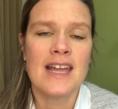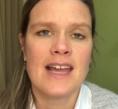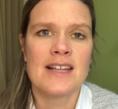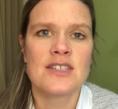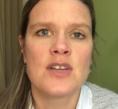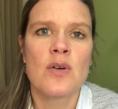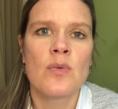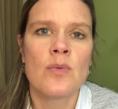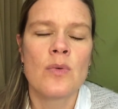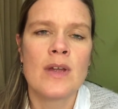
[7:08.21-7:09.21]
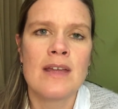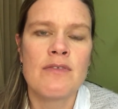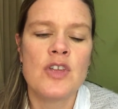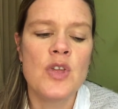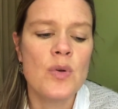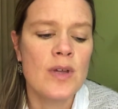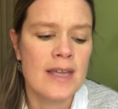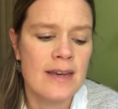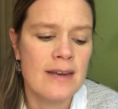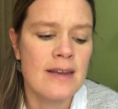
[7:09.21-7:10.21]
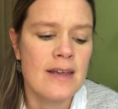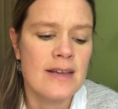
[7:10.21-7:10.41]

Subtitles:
And so if you can